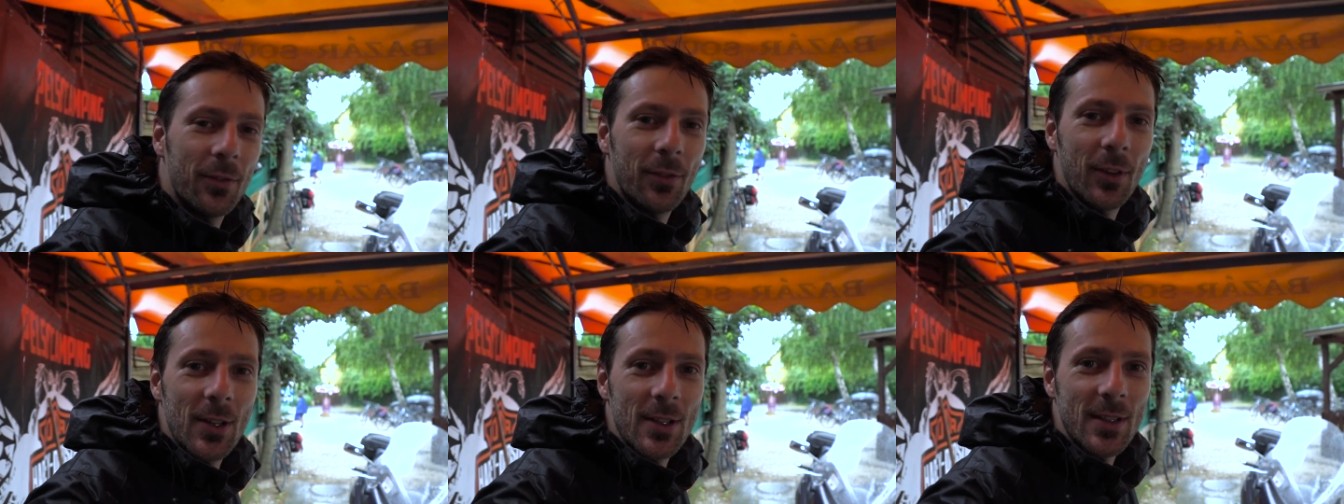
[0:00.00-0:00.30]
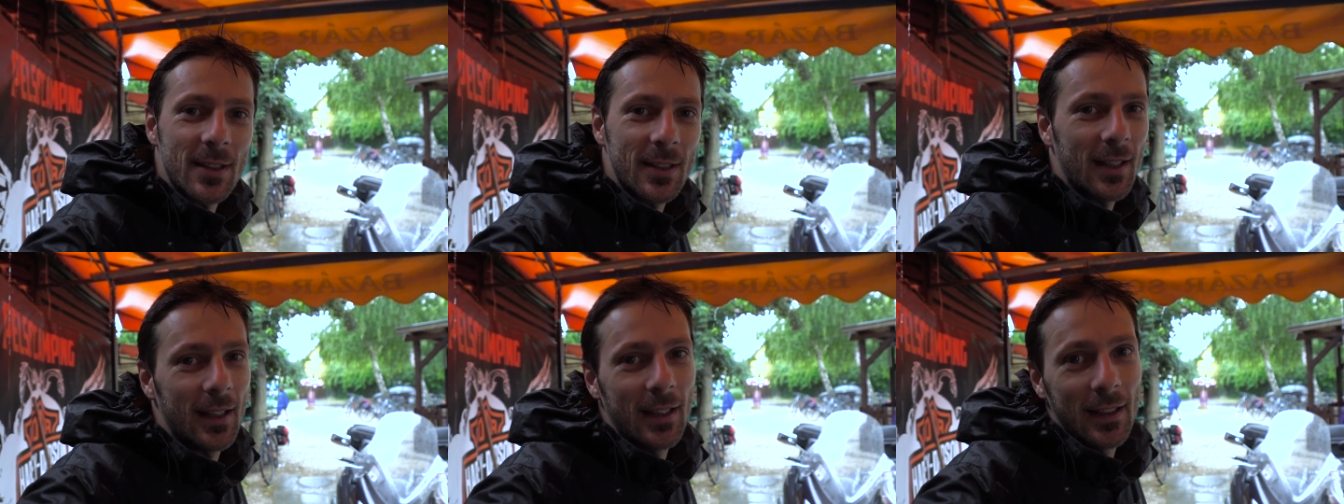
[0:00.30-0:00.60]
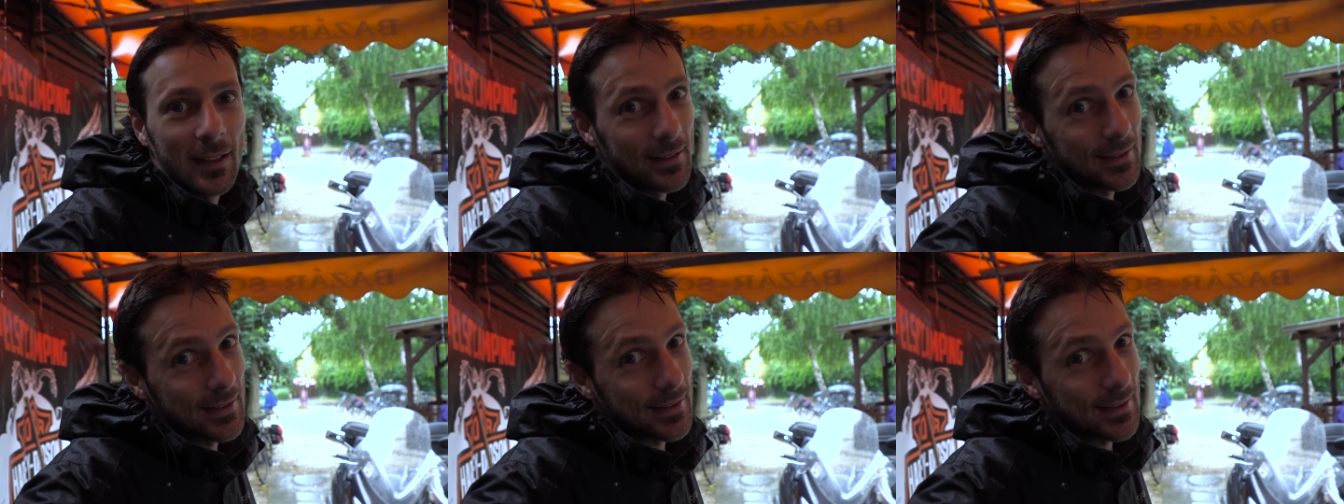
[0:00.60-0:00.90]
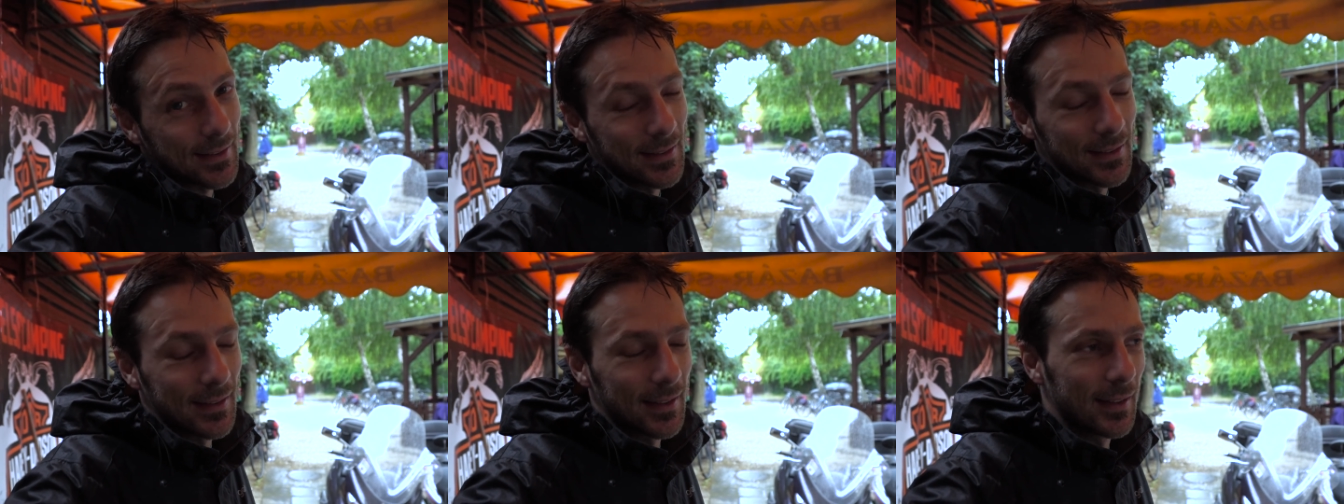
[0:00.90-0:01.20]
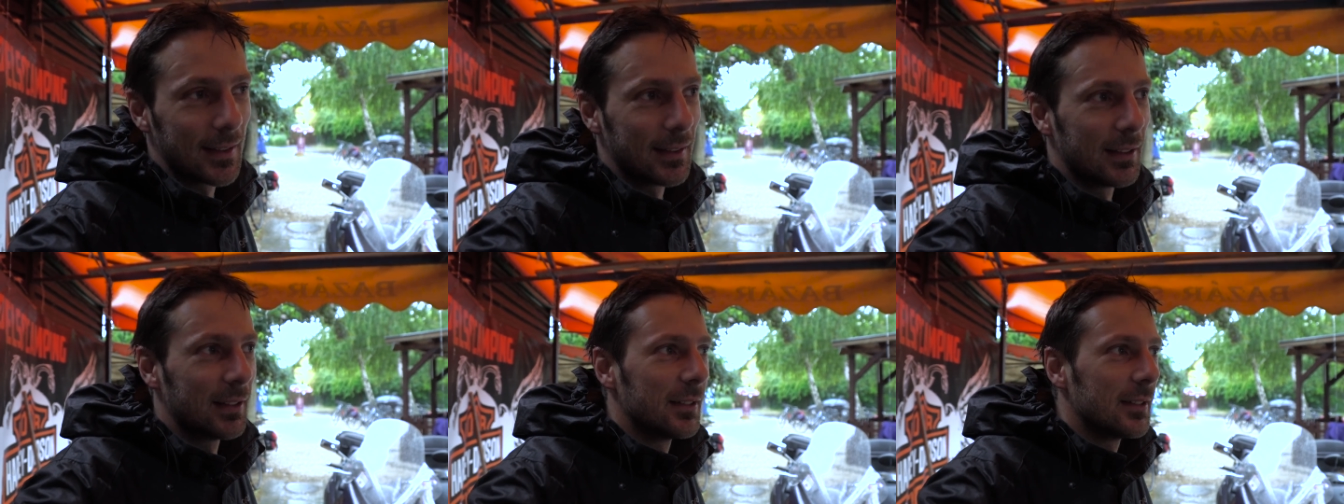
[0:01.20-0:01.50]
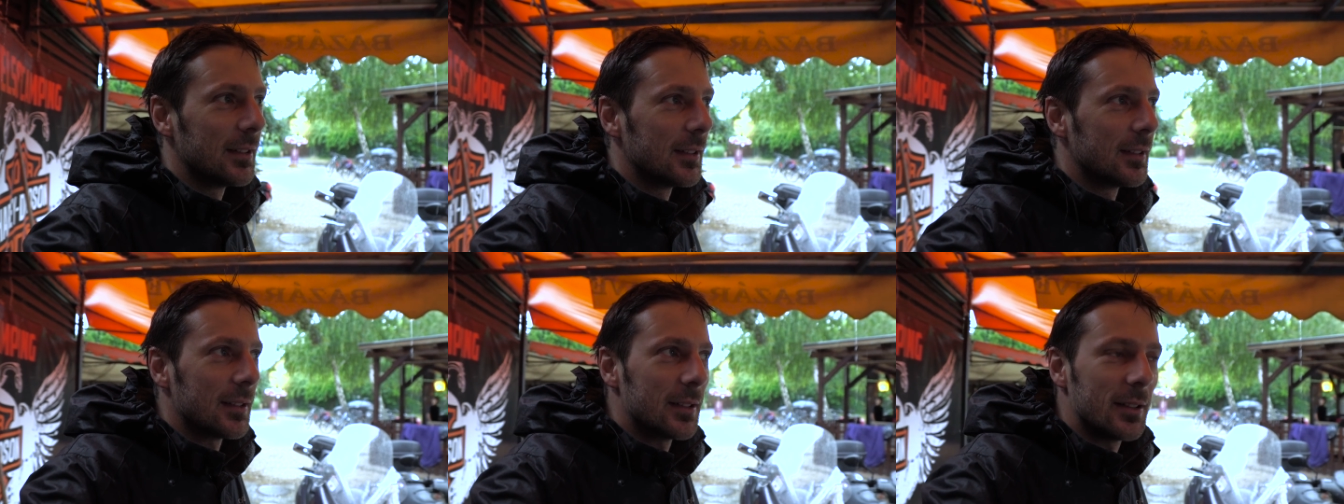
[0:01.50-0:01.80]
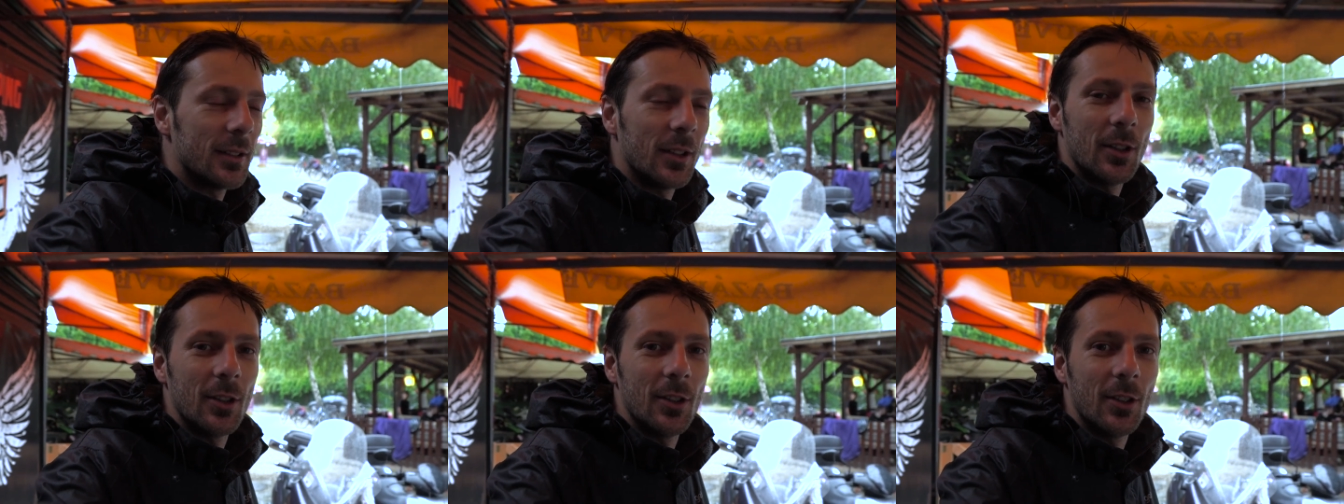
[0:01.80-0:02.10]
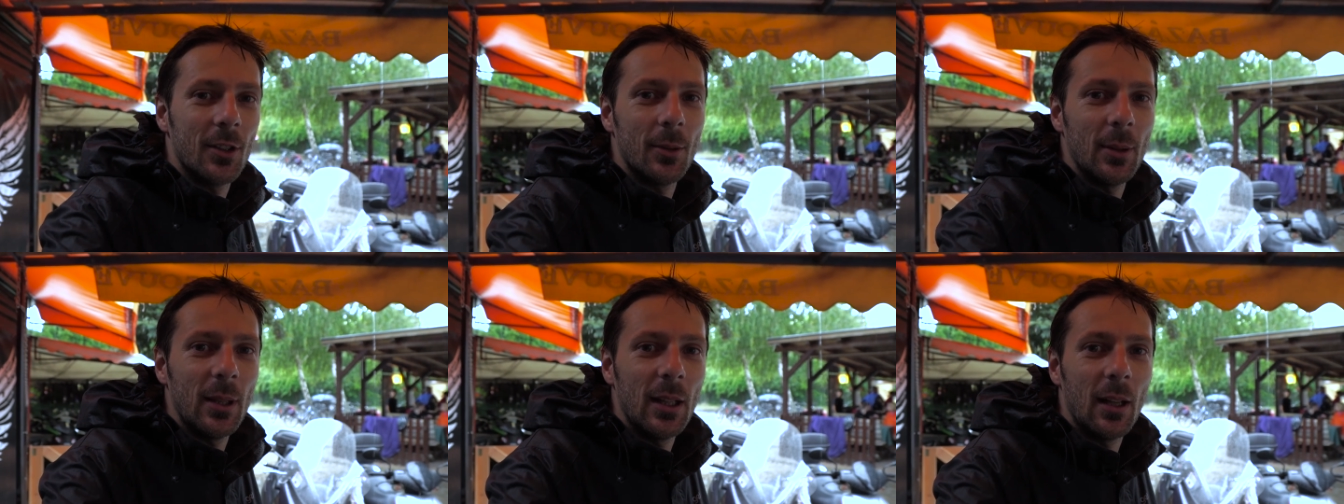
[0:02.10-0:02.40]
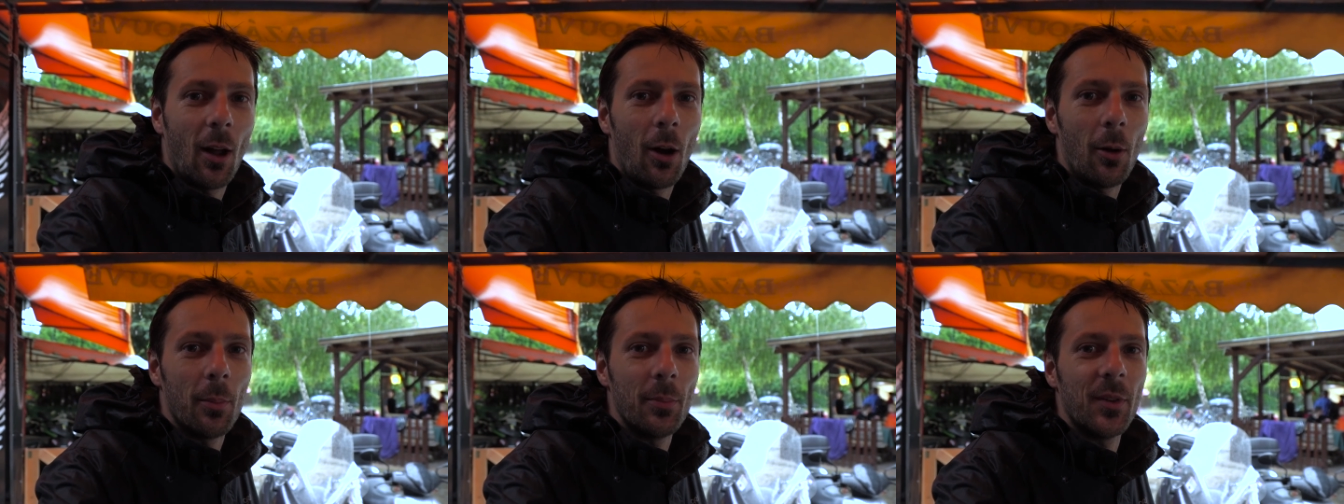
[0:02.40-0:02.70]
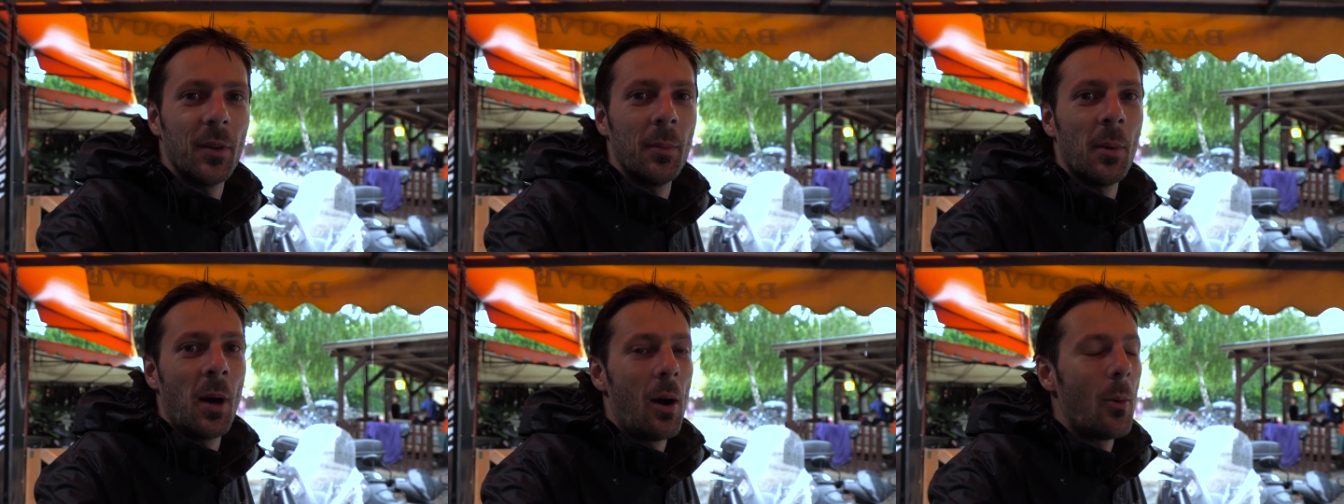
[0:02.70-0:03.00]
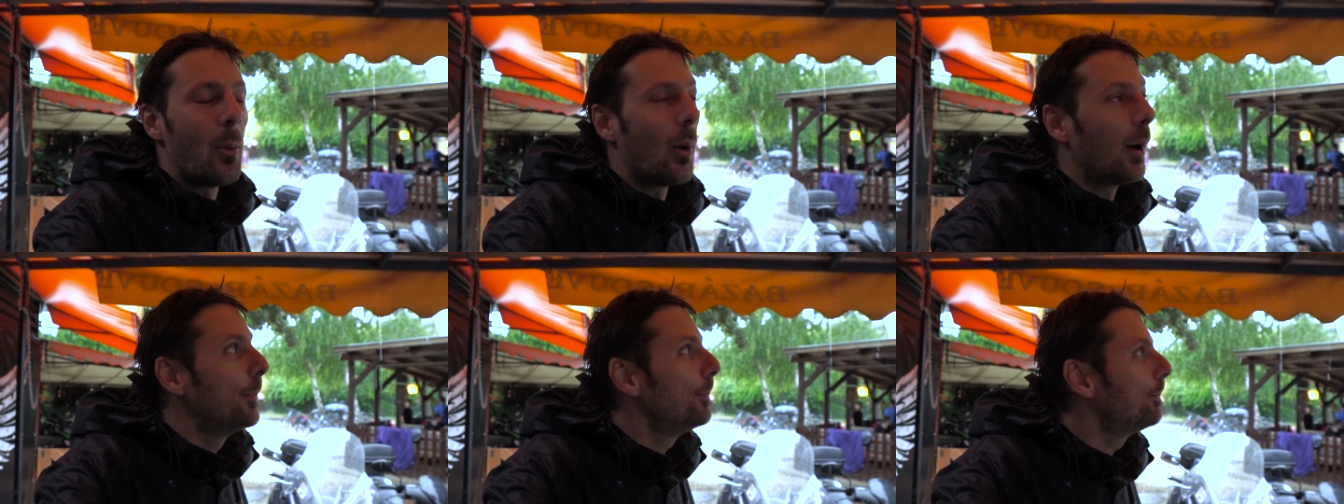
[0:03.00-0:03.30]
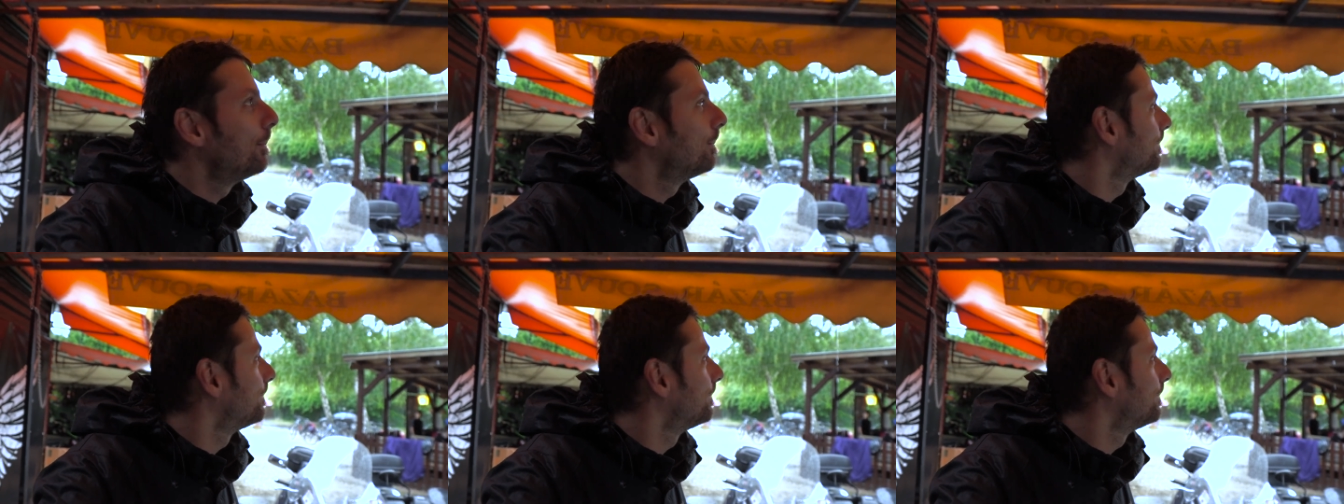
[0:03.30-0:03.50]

first day is not the real optimal one.